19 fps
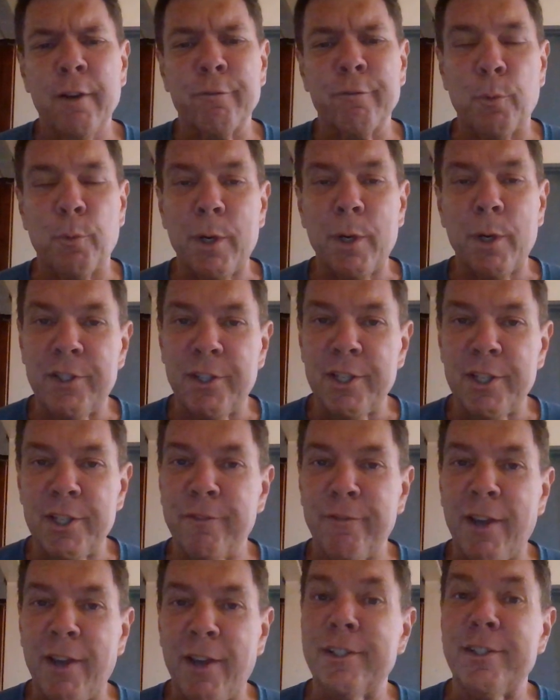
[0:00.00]
for which this
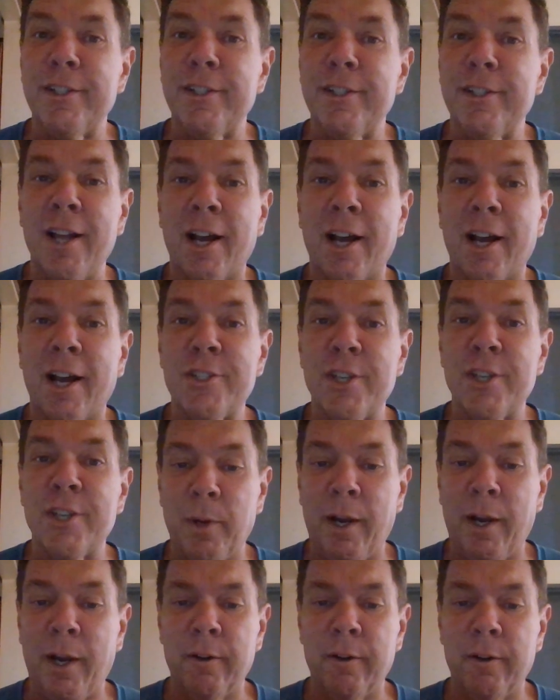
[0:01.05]
event did not sit
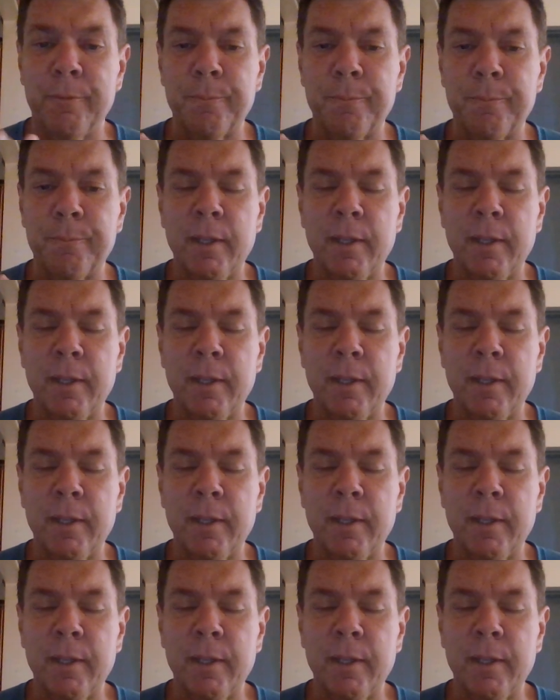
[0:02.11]
well.